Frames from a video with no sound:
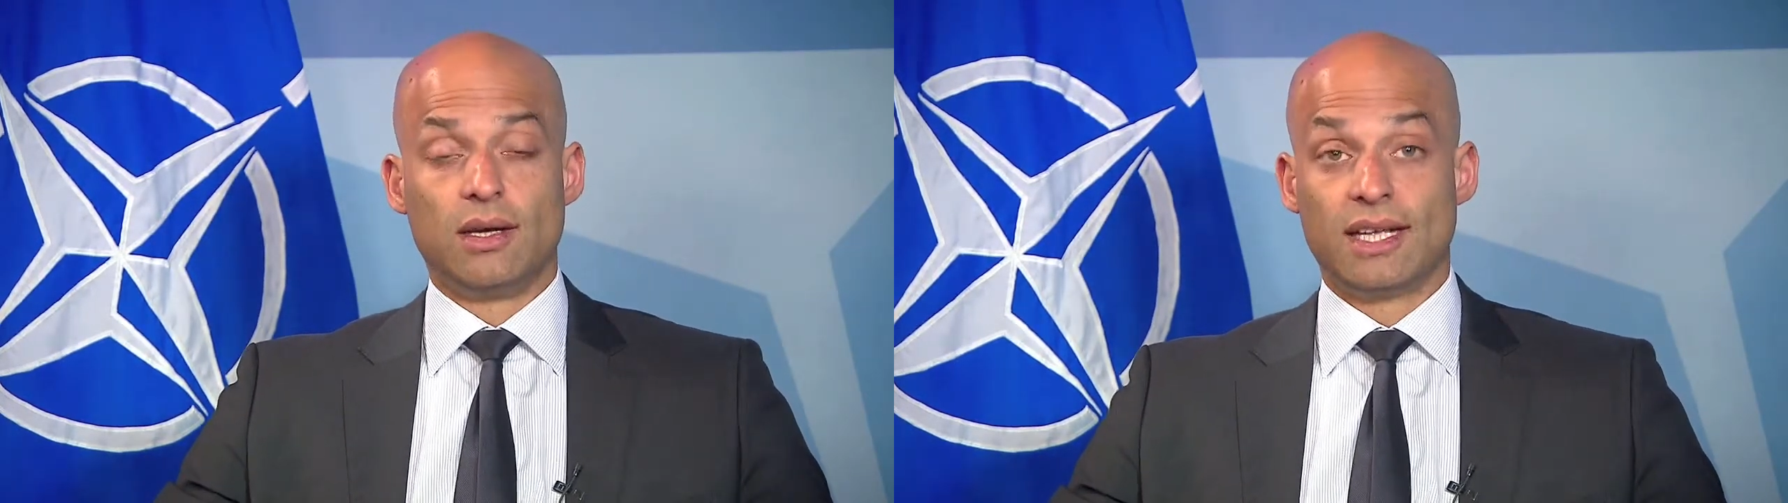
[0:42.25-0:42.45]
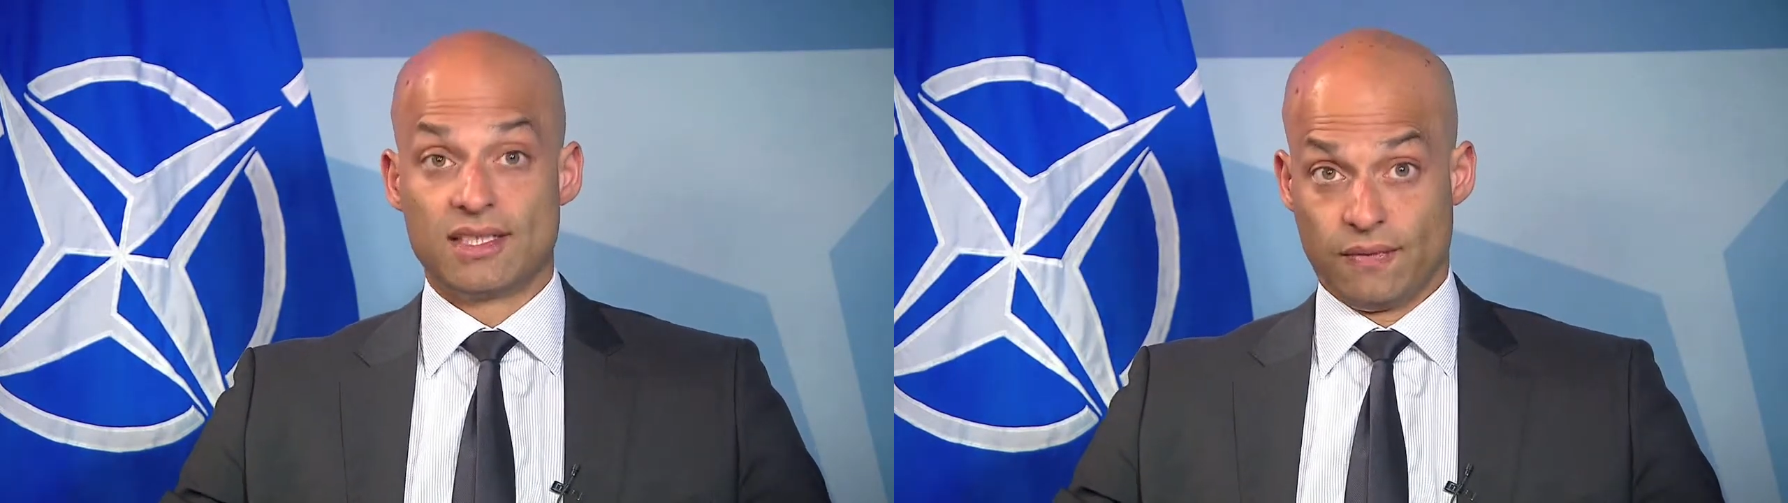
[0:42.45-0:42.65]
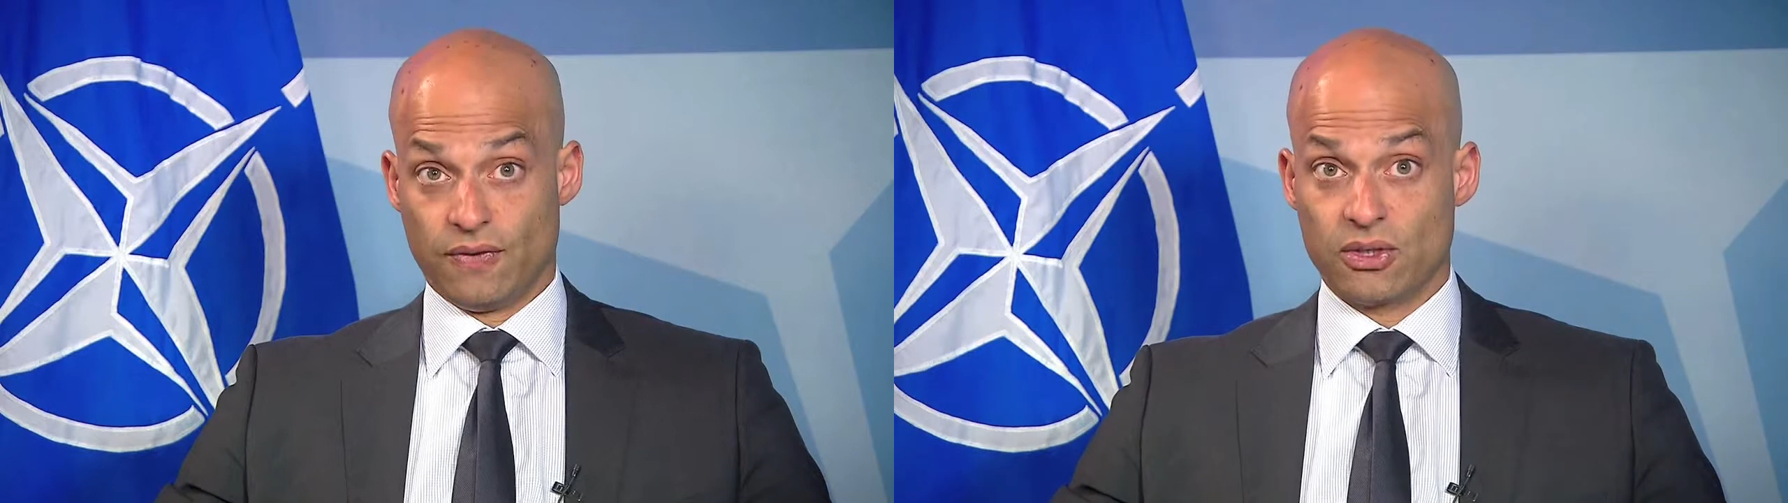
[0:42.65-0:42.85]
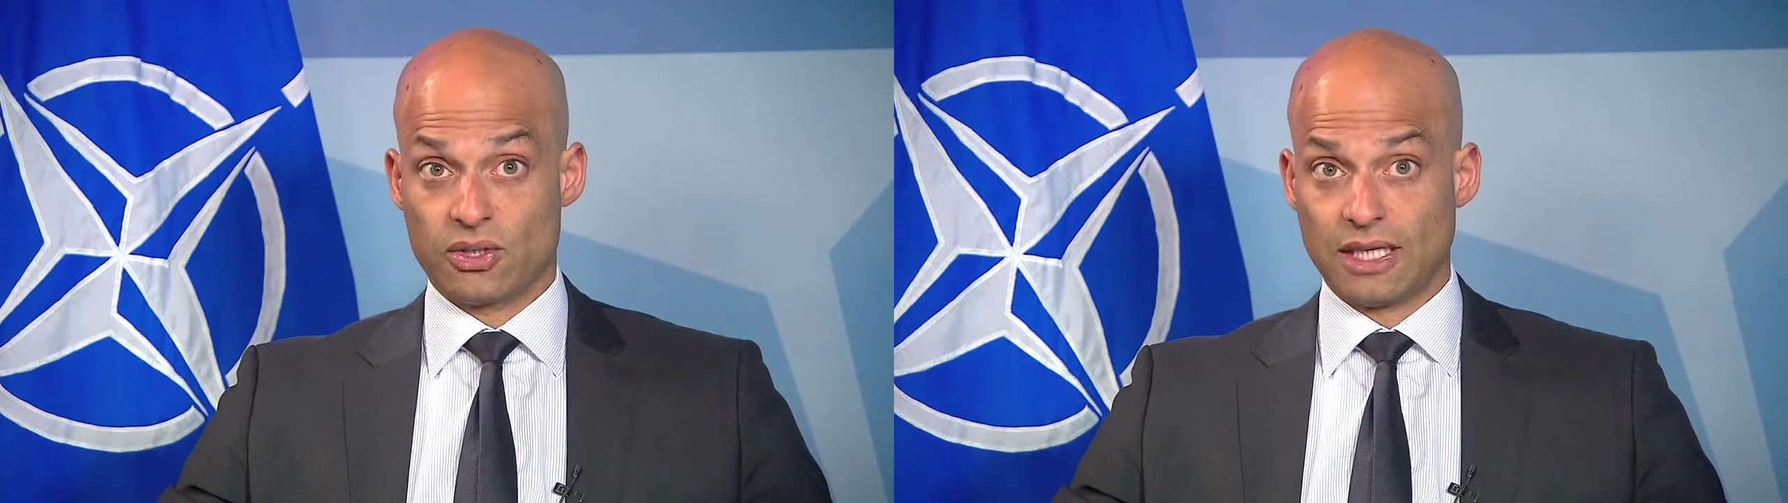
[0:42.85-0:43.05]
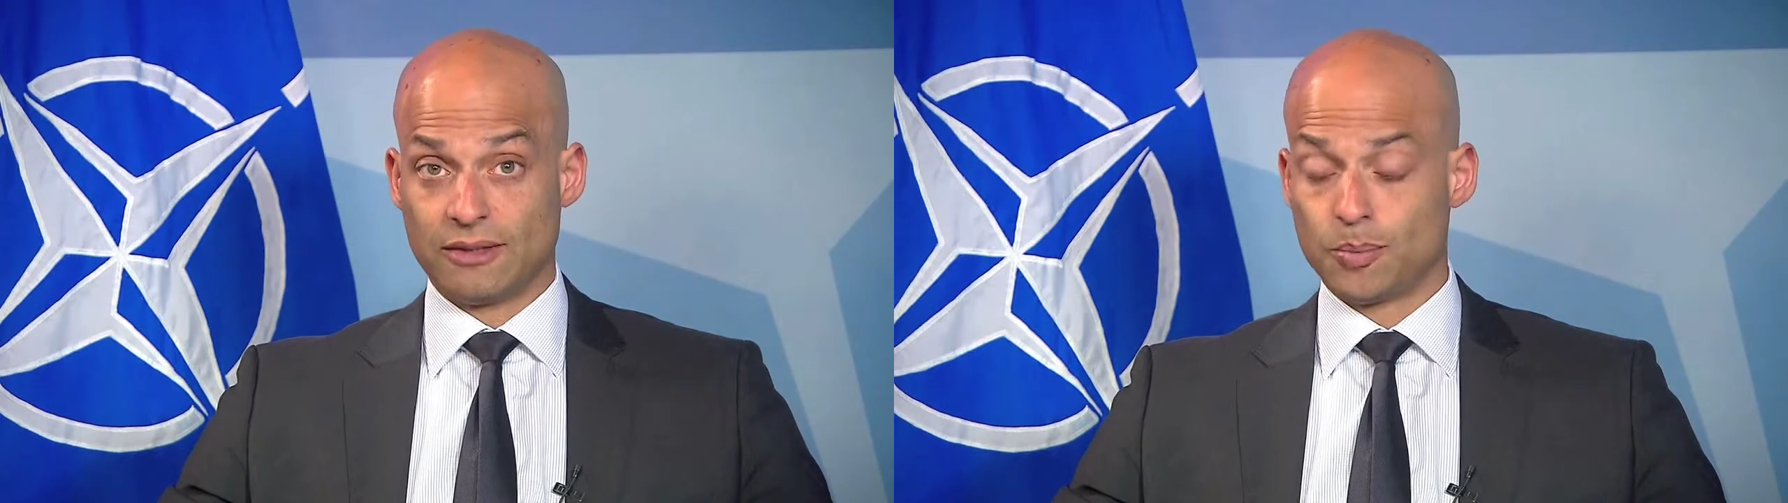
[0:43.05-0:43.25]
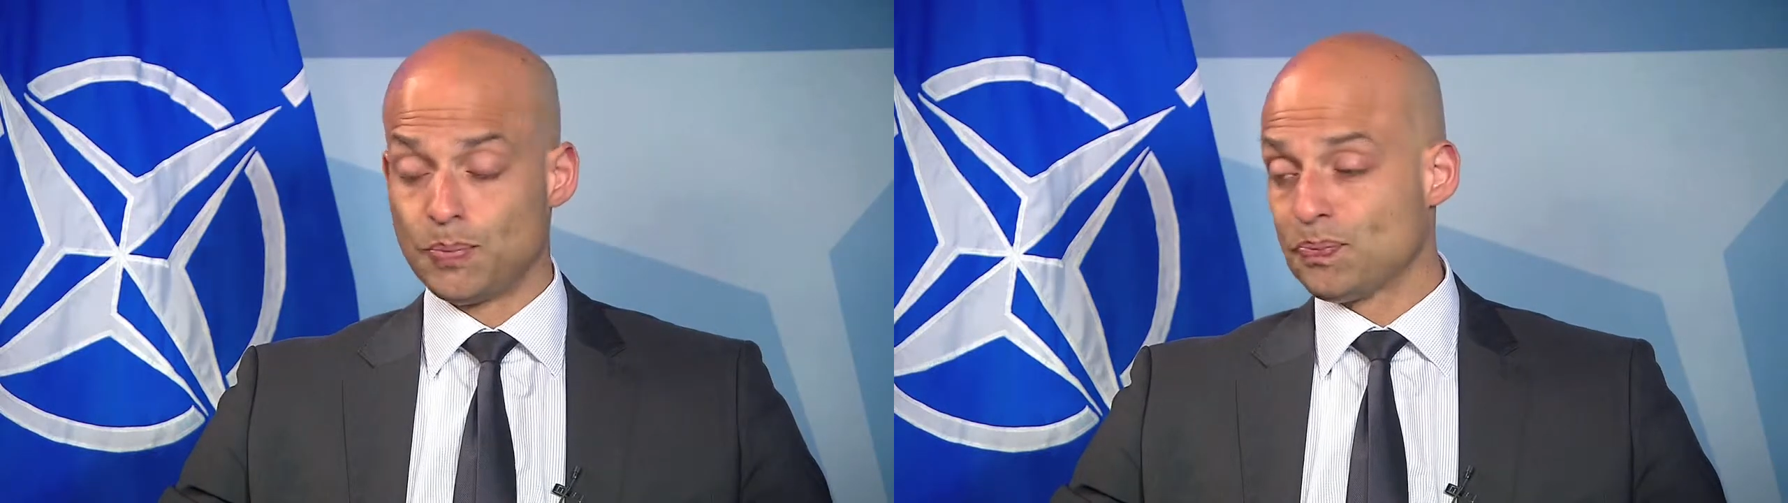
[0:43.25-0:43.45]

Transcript: That's the first thing.